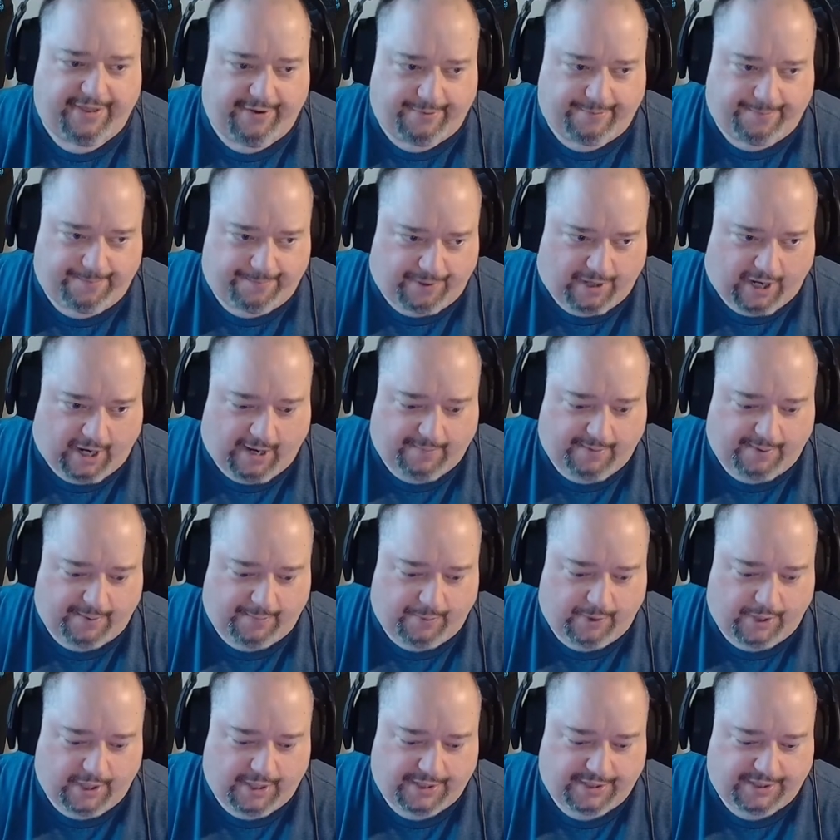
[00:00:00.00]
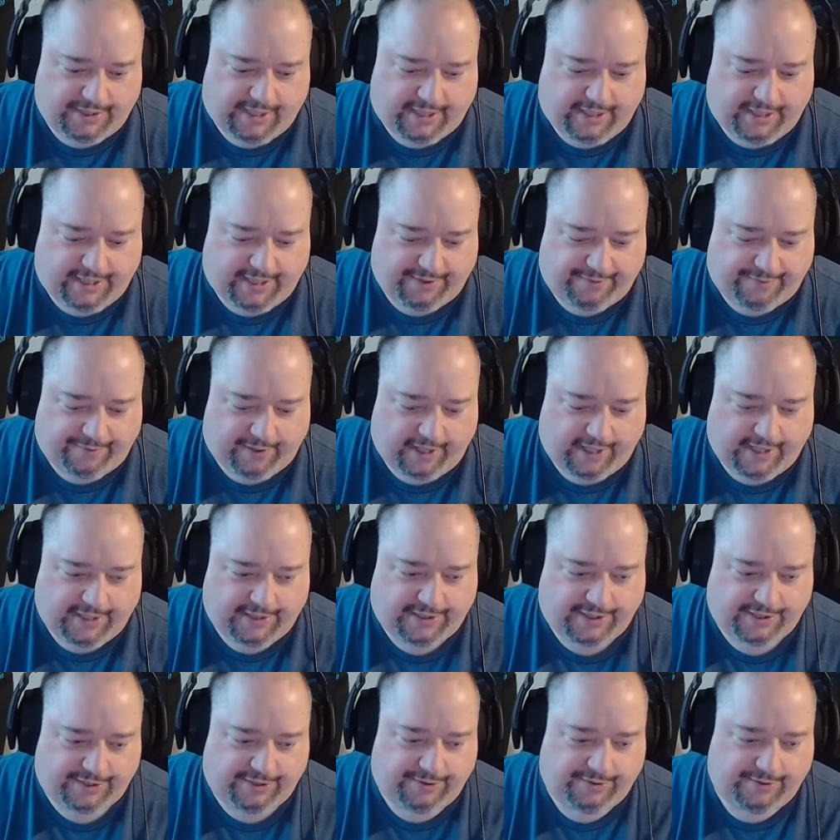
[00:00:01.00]
problem that you can run
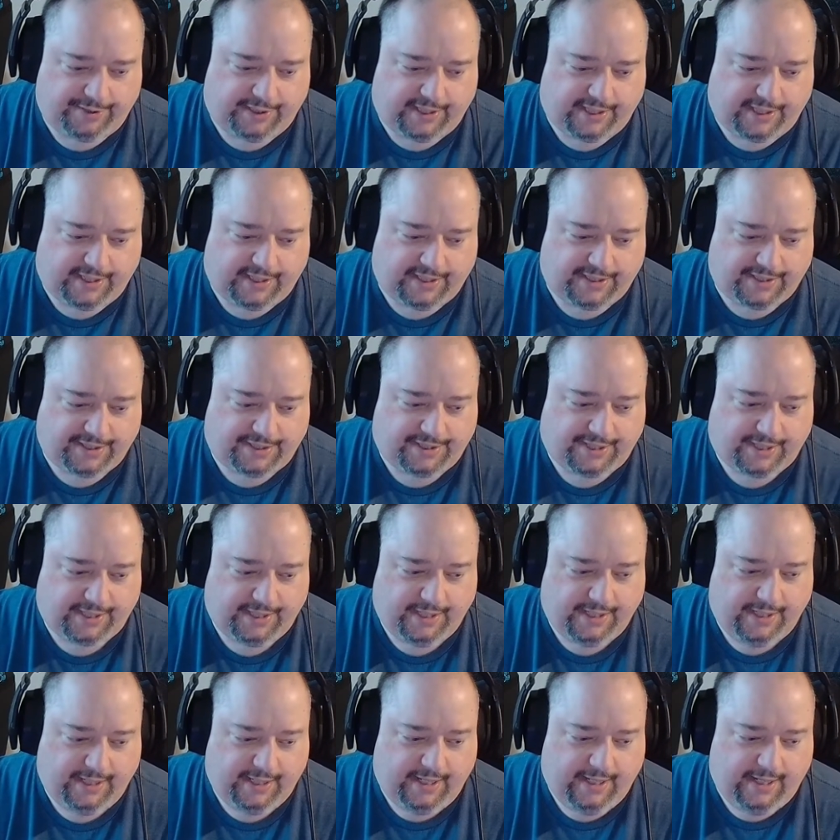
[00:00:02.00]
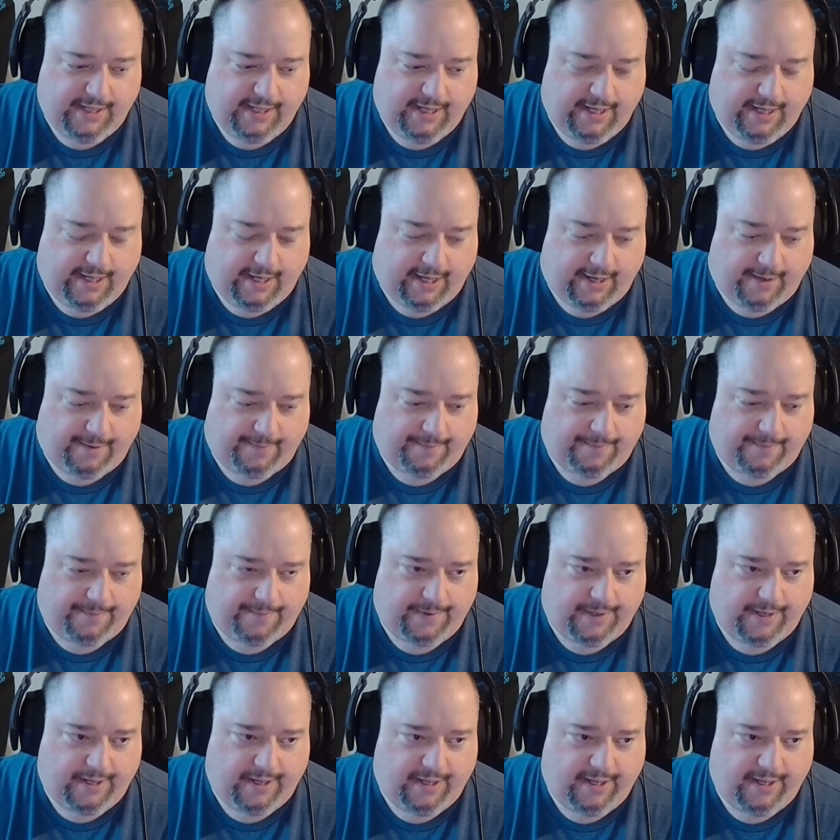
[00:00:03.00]
into is um,